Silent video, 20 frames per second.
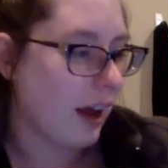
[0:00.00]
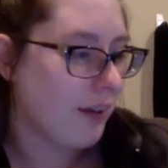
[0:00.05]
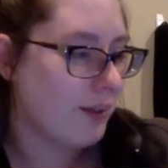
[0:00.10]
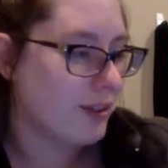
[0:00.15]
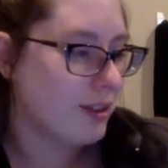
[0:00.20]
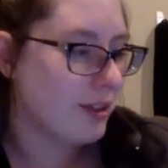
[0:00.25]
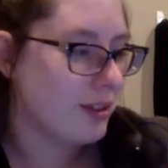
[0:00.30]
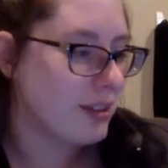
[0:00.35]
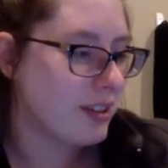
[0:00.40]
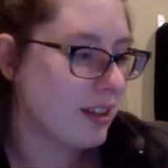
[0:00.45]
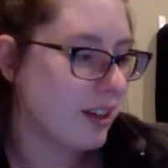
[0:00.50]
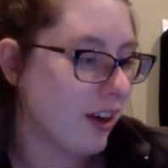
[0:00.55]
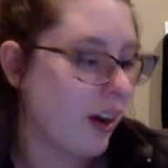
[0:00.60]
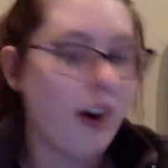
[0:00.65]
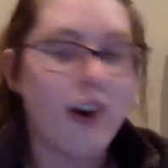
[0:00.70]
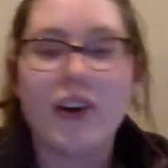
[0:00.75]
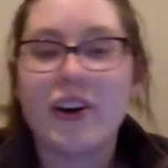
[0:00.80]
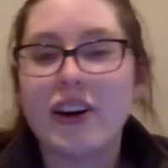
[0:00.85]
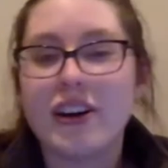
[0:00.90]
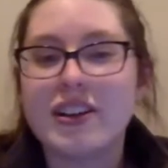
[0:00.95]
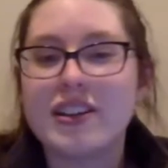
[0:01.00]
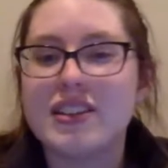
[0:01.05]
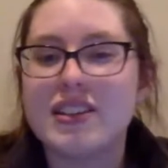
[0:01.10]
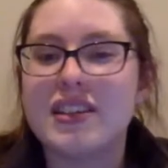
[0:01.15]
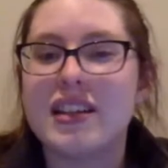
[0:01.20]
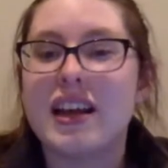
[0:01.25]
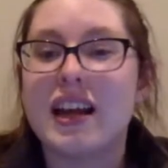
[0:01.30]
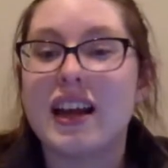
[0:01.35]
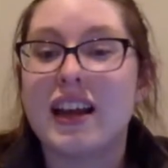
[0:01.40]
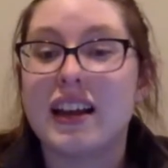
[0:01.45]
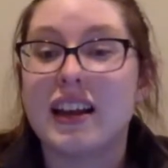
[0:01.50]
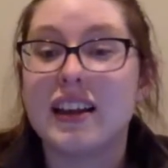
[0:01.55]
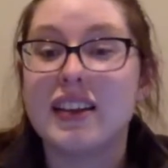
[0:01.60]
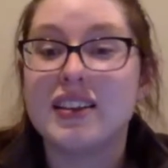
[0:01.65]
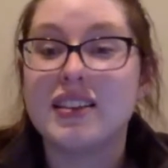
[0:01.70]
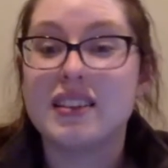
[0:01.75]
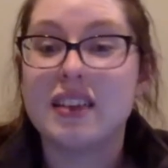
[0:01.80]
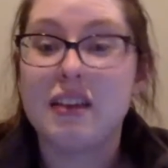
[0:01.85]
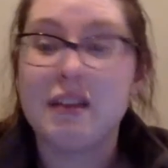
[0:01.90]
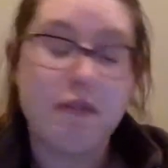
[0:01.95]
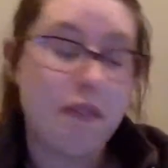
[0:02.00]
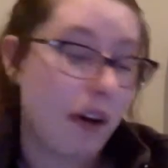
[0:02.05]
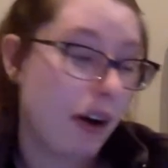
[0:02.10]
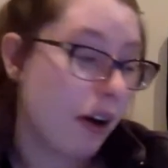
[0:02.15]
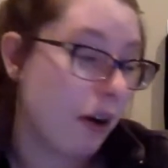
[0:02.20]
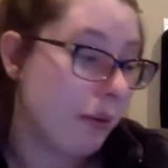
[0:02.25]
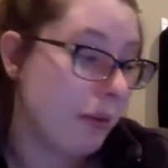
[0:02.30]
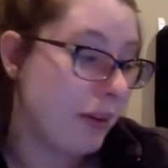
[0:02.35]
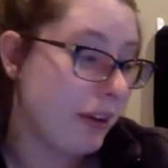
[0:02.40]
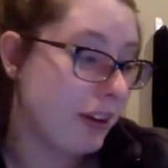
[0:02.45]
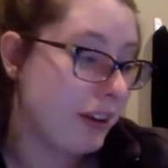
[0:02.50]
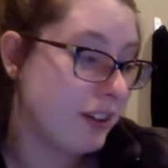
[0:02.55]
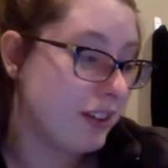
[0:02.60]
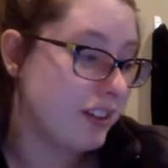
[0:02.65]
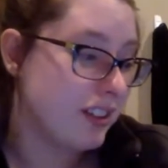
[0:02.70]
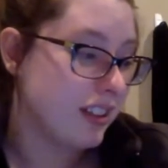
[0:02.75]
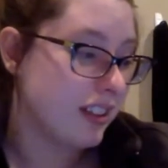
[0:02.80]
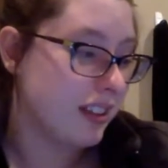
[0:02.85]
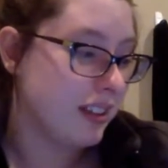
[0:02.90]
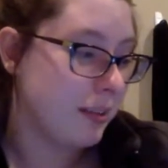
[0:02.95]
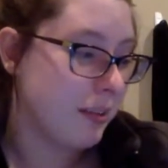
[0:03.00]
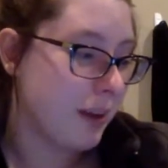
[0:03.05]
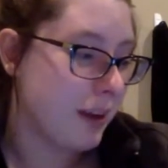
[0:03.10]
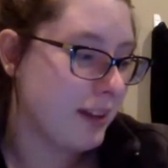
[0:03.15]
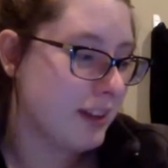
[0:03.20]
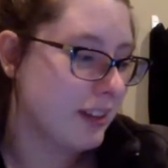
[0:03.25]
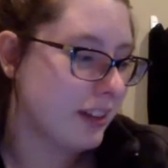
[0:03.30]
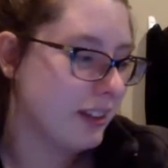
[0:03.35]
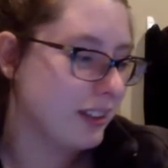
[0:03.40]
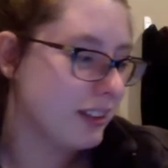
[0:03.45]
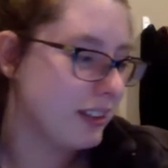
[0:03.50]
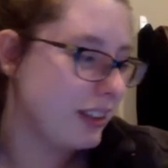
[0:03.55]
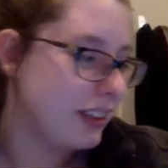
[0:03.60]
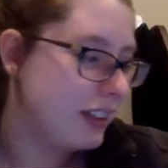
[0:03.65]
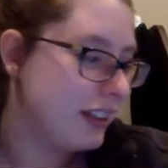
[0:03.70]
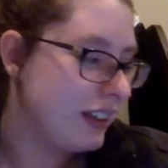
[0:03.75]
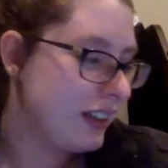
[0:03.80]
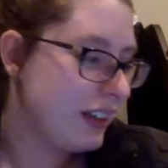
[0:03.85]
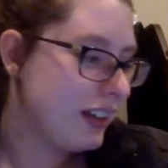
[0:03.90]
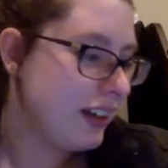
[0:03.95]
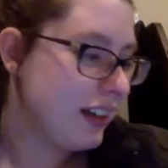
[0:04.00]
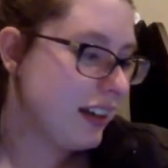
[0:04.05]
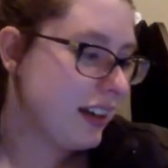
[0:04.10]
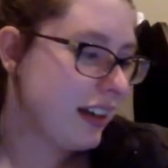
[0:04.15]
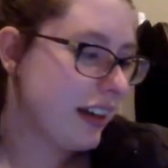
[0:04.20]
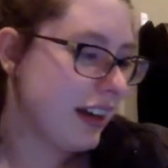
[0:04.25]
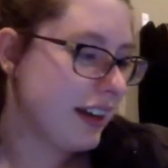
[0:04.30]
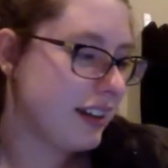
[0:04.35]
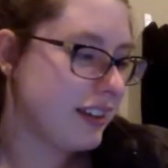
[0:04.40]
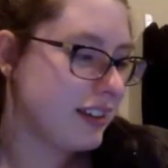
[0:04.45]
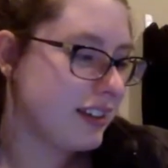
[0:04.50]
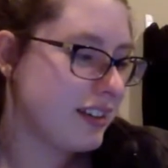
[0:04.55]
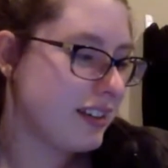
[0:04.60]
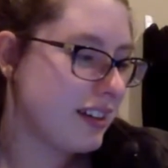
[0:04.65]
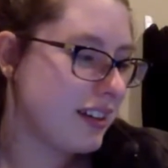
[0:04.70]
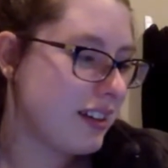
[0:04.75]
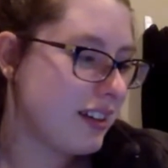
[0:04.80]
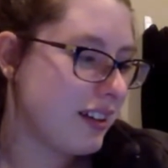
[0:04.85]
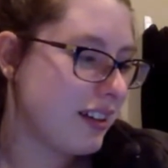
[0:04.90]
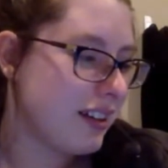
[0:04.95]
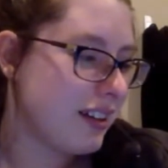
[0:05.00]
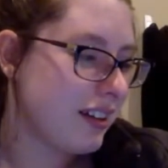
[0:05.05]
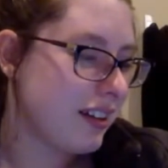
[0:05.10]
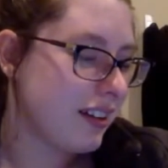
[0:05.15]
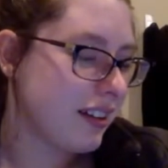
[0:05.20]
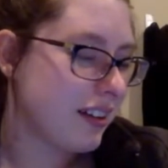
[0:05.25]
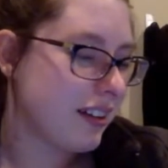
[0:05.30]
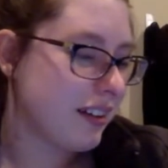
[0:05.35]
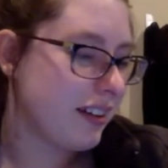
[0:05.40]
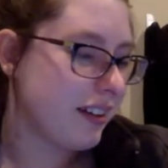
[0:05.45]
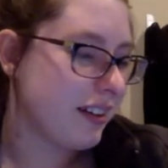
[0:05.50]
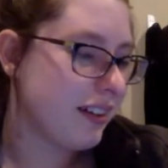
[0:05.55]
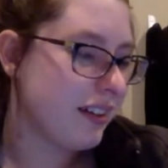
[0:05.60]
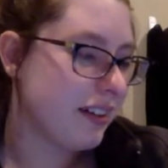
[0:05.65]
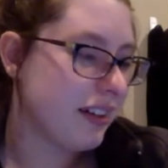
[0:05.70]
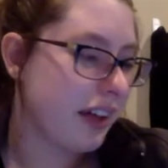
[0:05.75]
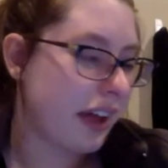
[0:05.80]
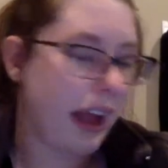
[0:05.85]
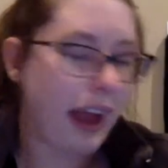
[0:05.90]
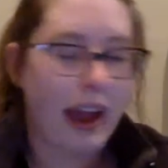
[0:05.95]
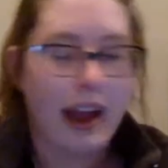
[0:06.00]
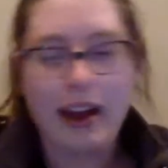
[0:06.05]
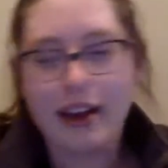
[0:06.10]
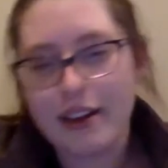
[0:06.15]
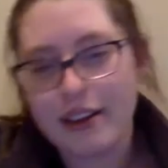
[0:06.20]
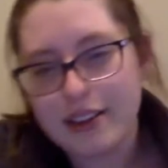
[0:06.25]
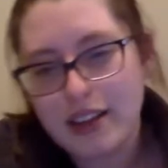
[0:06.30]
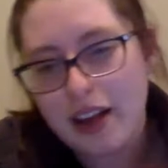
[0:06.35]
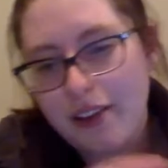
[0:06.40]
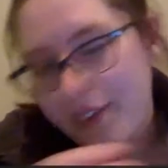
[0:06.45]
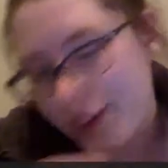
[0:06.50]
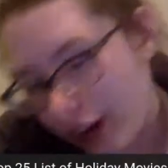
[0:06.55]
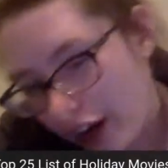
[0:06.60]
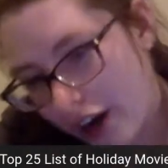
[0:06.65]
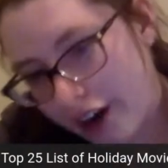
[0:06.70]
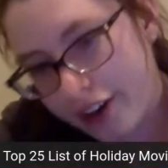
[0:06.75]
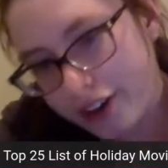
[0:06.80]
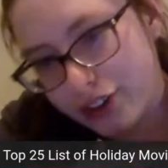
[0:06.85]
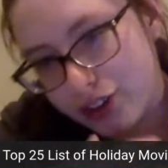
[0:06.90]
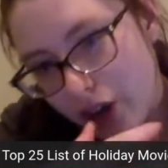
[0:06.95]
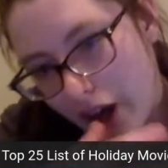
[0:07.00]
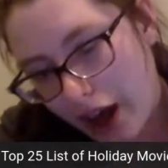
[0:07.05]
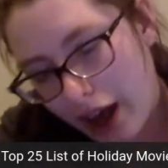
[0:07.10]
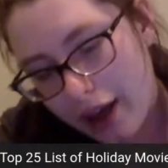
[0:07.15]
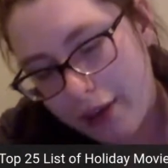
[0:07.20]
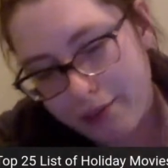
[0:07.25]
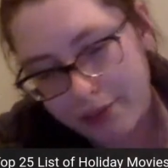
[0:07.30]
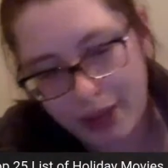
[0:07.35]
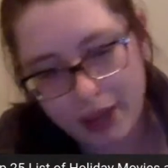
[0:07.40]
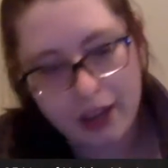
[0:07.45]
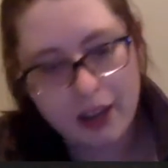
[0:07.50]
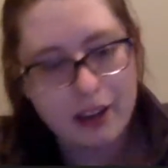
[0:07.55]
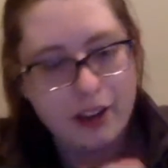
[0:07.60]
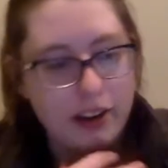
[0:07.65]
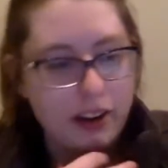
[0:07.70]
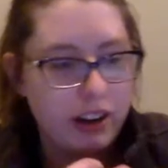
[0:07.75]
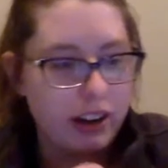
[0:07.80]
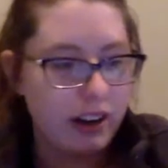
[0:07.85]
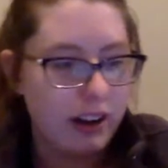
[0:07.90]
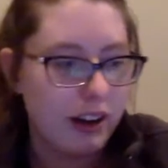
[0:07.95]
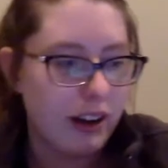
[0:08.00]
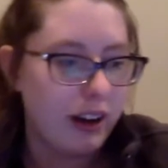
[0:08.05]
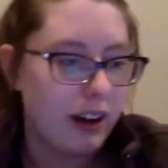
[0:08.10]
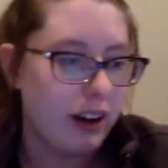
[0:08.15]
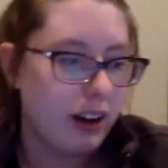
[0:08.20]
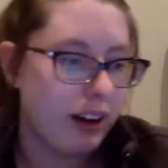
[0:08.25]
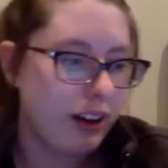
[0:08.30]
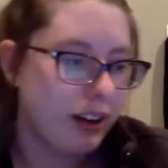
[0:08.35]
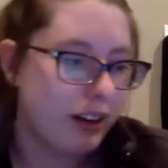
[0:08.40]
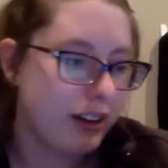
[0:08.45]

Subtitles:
She is an artist in this film, and she basically is having a hard time getting a